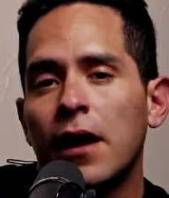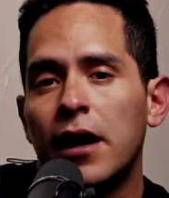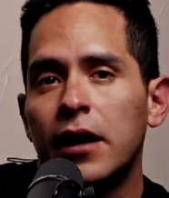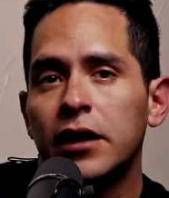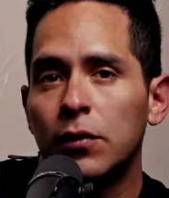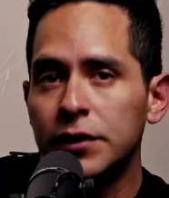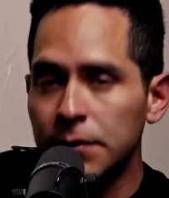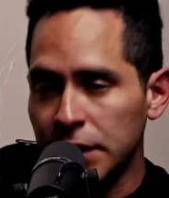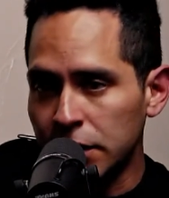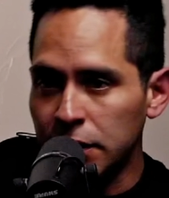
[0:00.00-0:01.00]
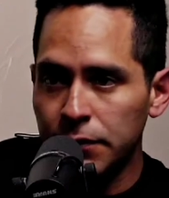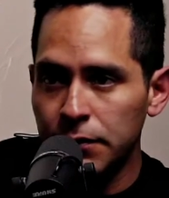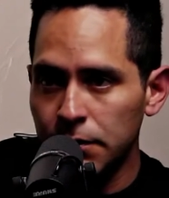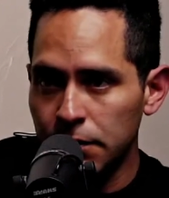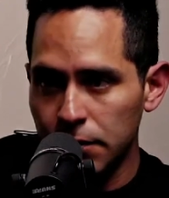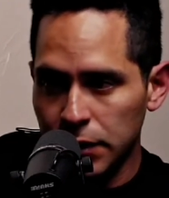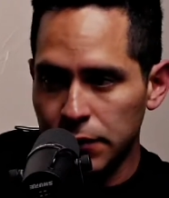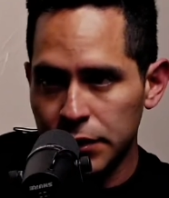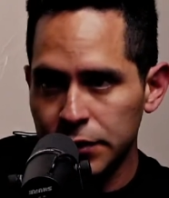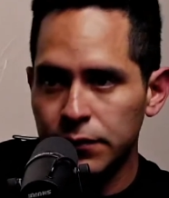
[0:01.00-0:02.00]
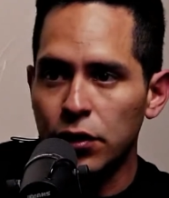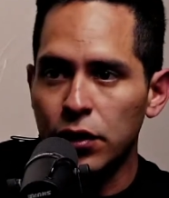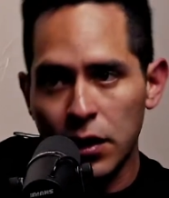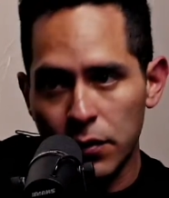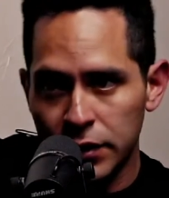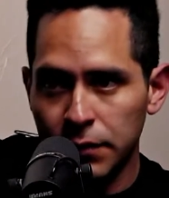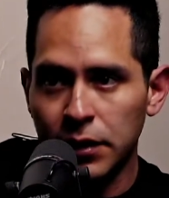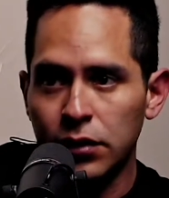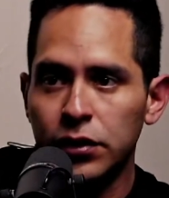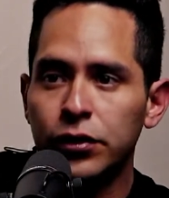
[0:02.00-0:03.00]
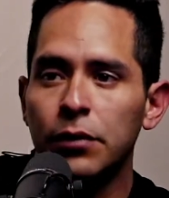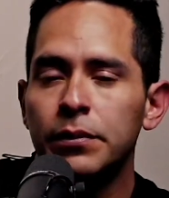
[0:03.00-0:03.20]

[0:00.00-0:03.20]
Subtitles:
He was living in the first floor and I was living on the top.